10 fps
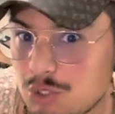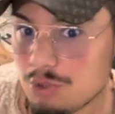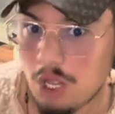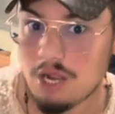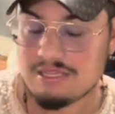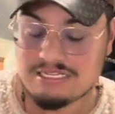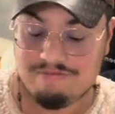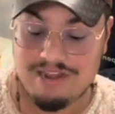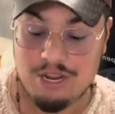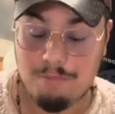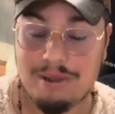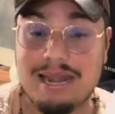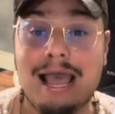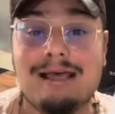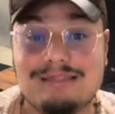long, this video. But
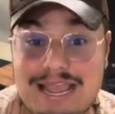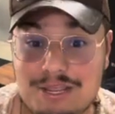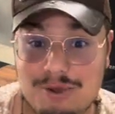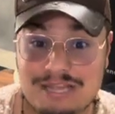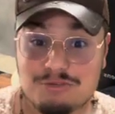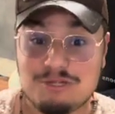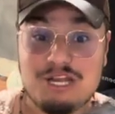thank you guys so much.